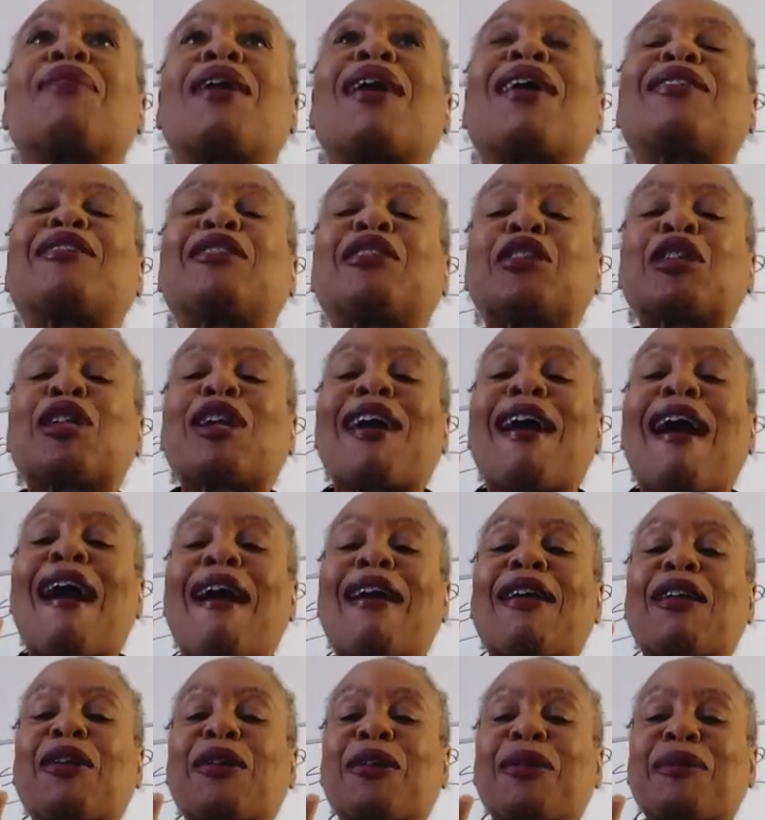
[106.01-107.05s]
a
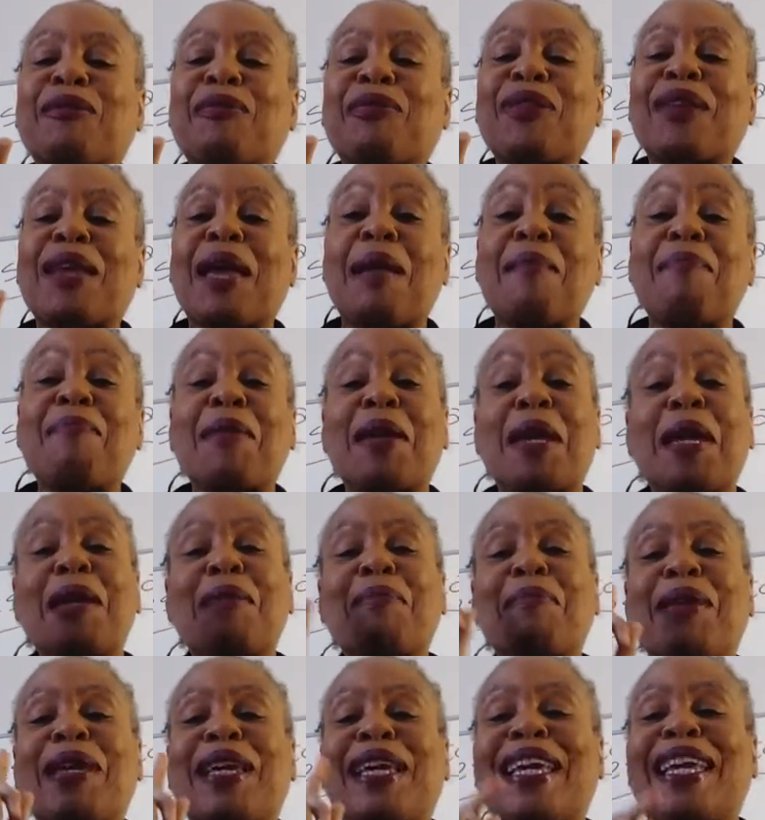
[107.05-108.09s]
scholar and
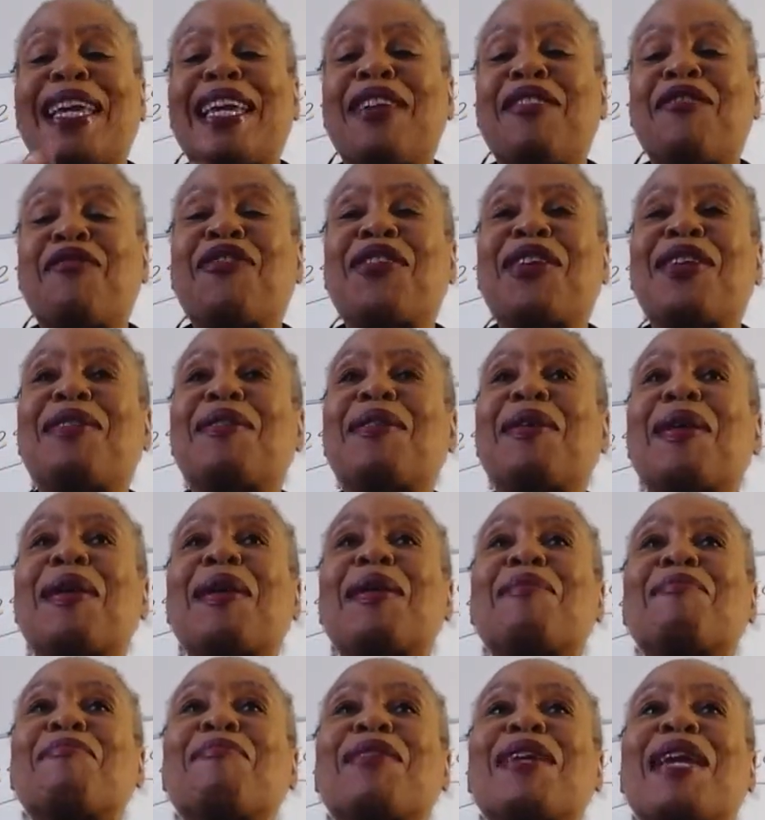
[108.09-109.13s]
maybe even
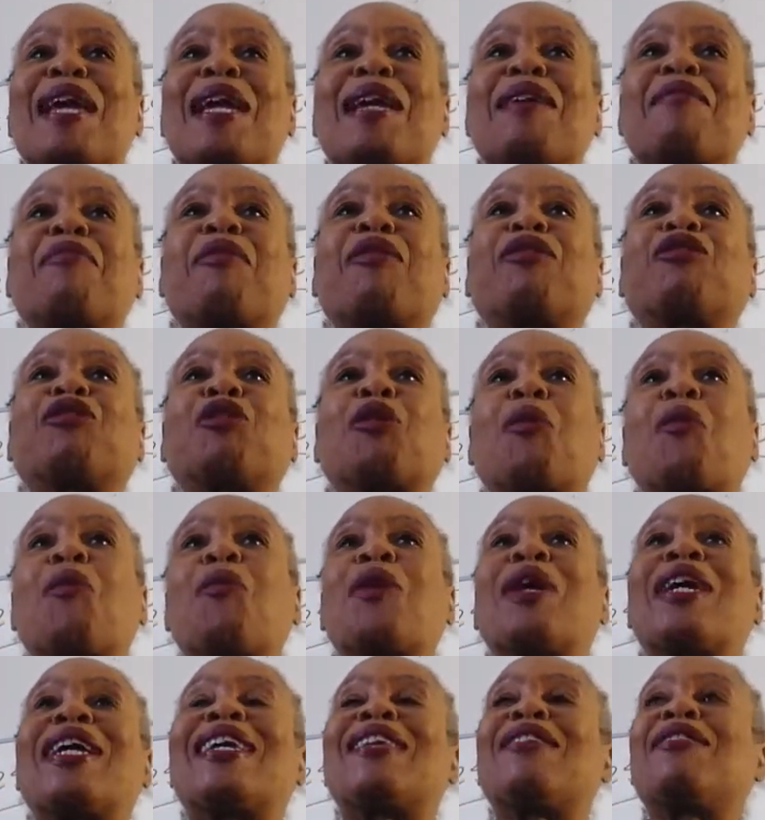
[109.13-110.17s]
be able to
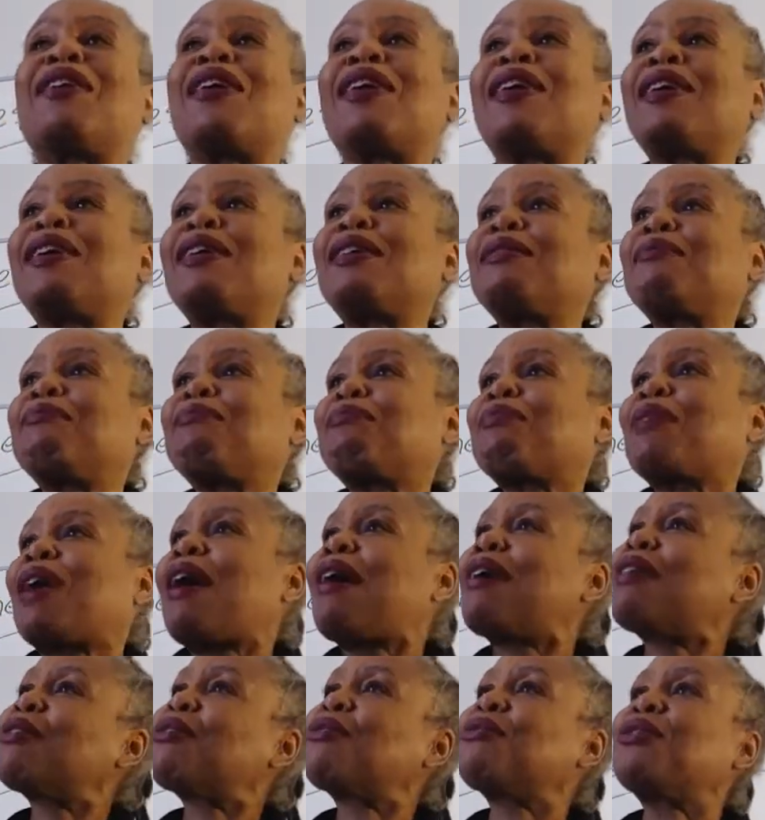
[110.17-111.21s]
win,
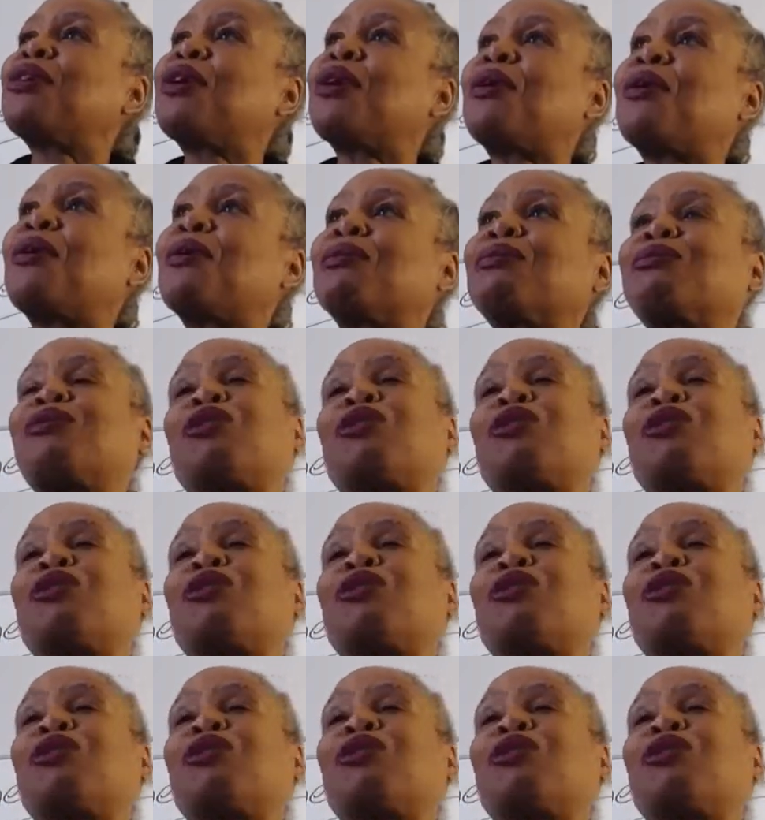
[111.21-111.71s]
I don't know,